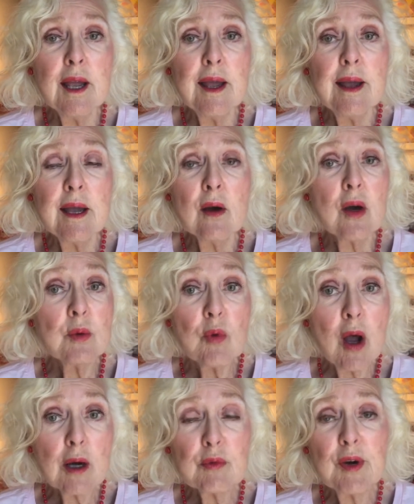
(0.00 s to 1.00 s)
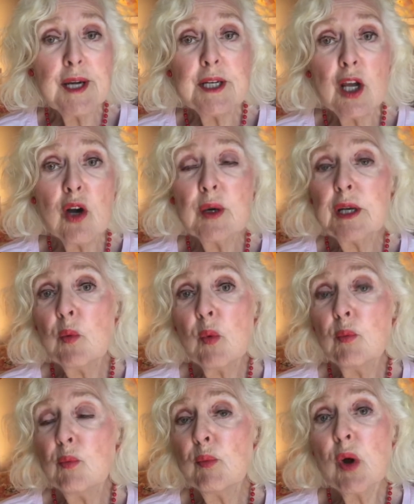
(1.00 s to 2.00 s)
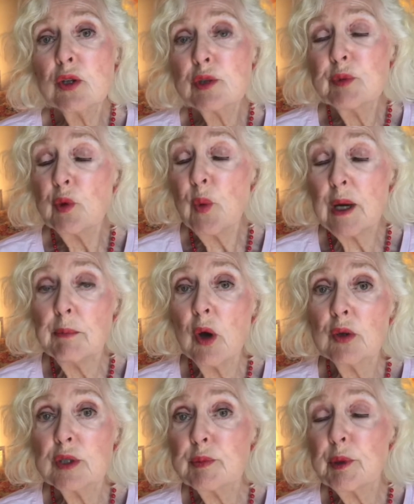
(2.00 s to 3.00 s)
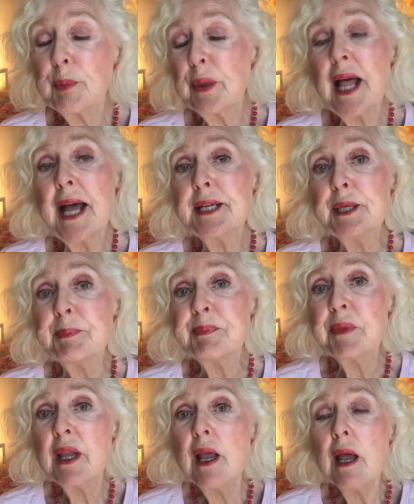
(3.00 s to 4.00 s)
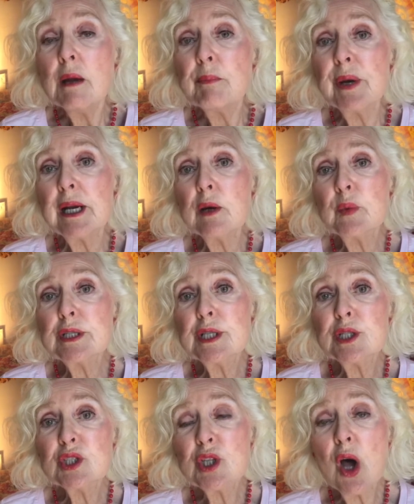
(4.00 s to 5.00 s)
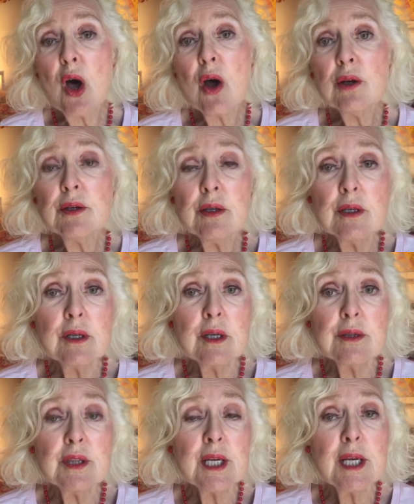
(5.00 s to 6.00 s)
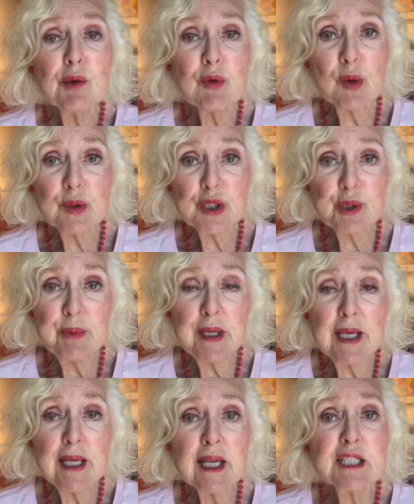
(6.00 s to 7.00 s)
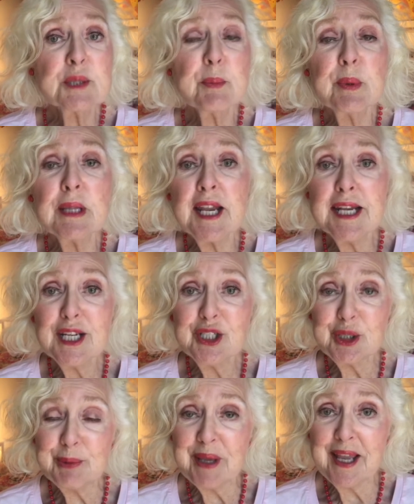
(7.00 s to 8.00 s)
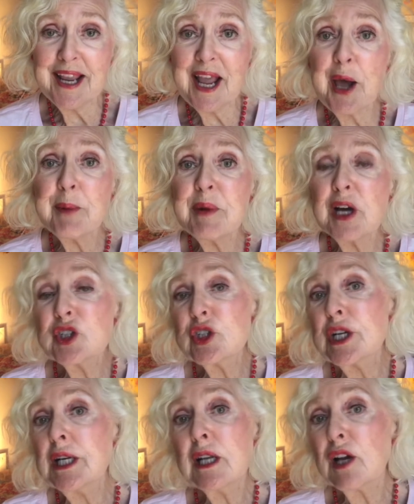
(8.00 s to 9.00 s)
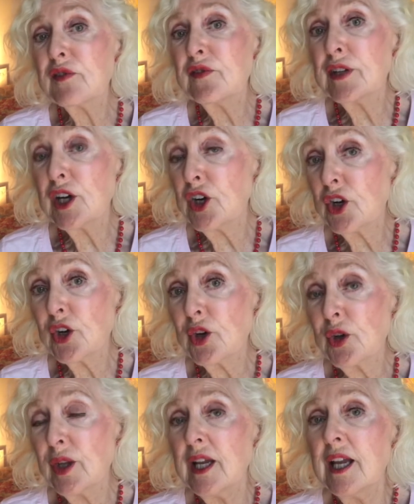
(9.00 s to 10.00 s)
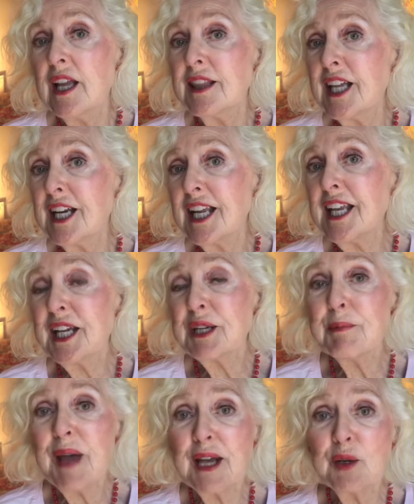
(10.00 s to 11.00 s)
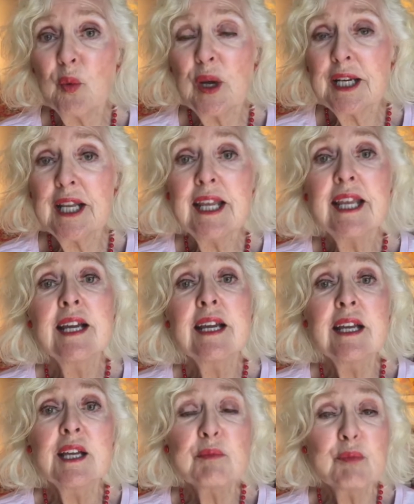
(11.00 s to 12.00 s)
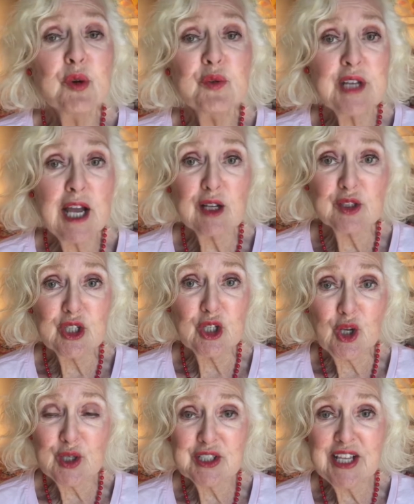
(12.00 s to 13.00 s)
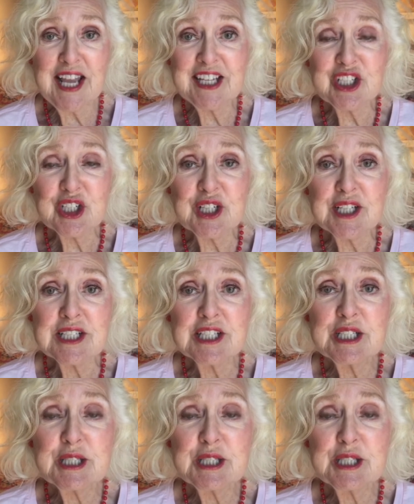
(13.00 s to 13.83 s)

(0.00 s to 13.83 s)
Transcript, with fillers: on rock radio, and he multiple, went multiple platinum. But it was a song that he wrote to me explaining to me how much he loved a girl that he had met when he moved out to Los Angeles.